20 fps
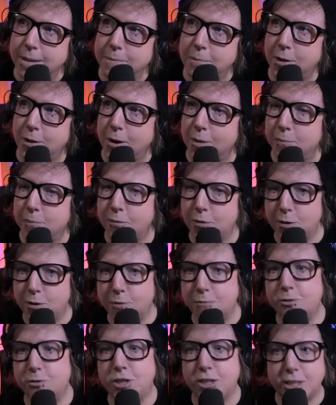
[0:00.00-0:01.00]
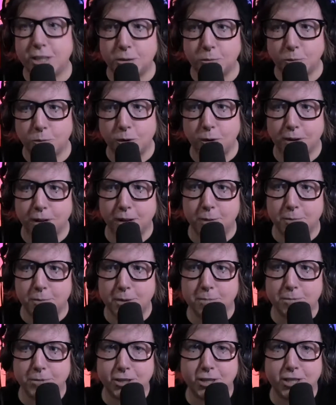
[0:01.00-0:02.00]
put up photos you didn't want other
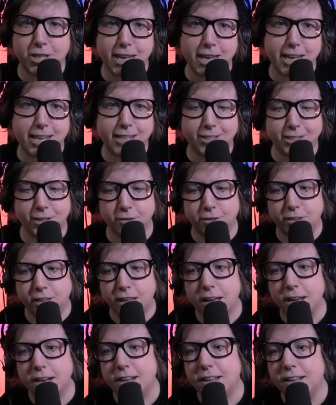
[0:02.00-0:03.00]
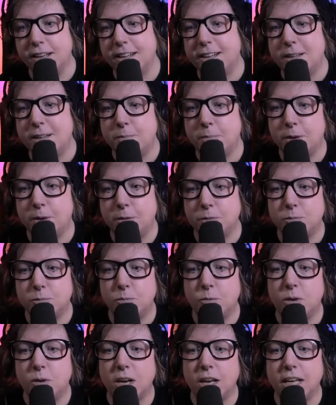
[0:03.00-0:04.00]
people to see and stuff like that. But it was
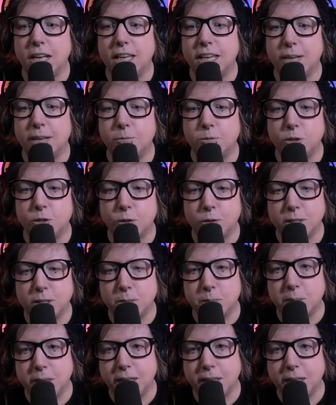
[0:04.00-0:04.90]
more like it was going to be